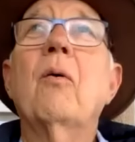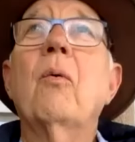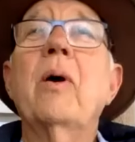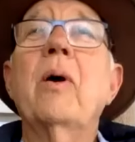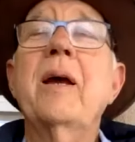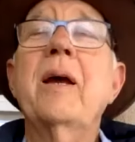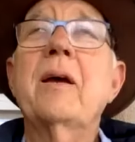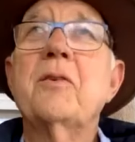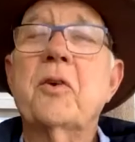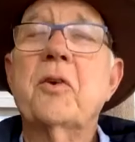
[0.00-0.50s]

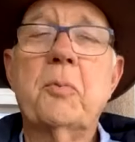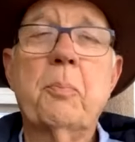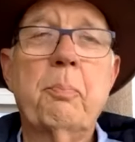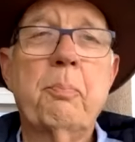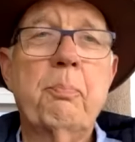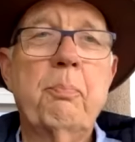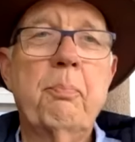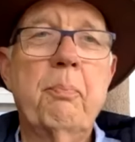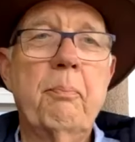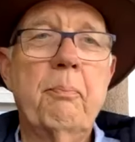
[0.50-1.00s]
We had just
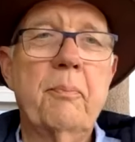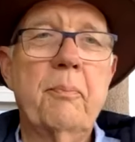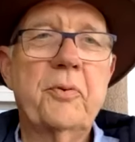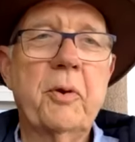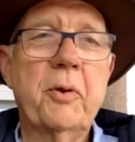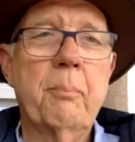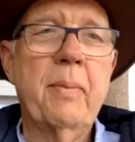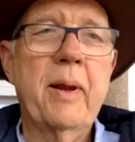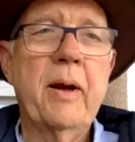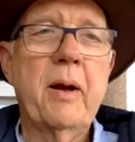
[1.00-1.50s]

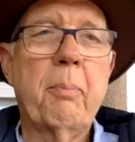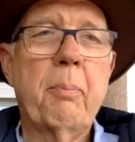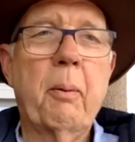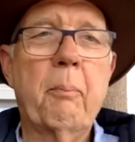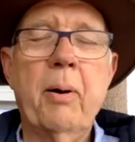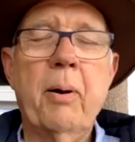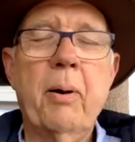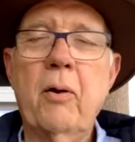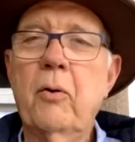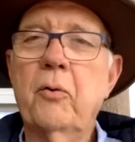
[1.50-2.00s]
submitted a
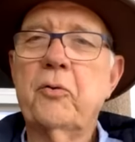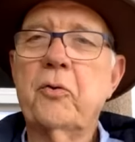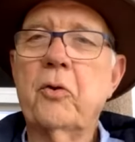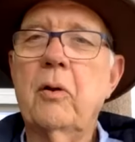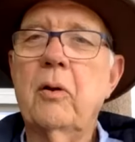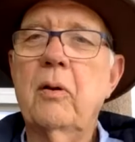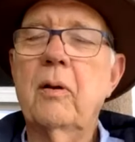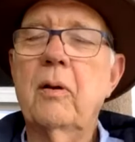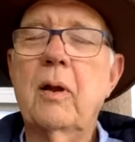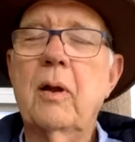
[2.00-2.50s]

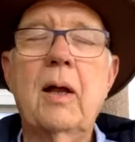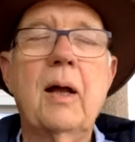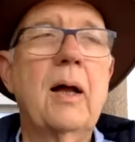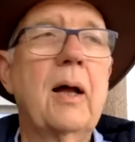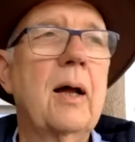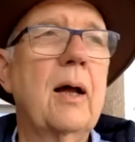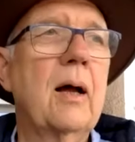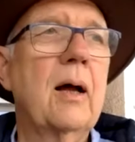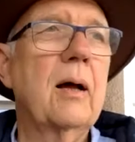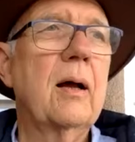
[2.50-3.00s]
proposal
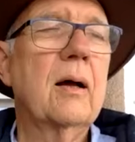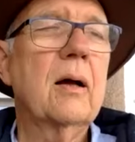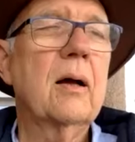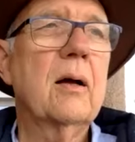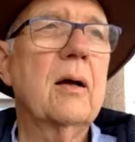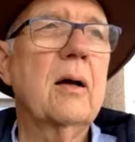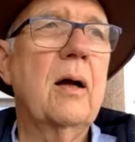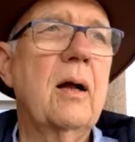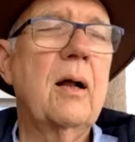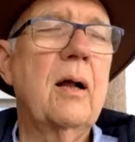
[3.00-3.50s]

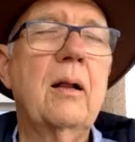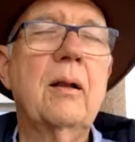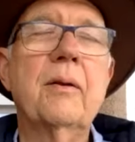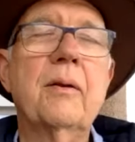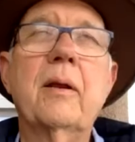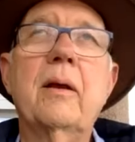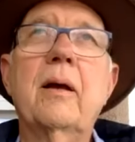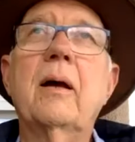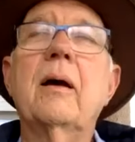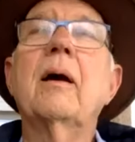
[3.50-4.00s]

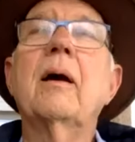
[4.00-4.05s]
called